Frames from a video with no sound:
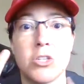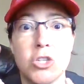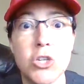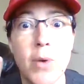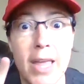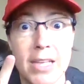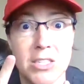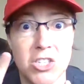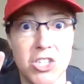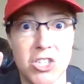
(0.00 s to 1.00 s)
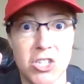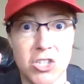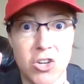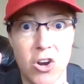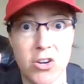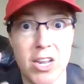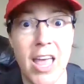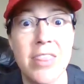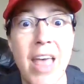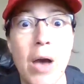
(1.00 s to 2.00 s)
two hands just to start,
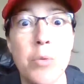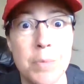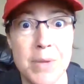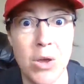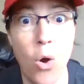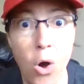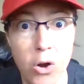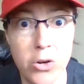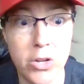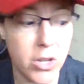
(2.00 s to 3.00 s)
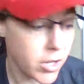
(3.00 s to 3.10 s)
and that would be hard.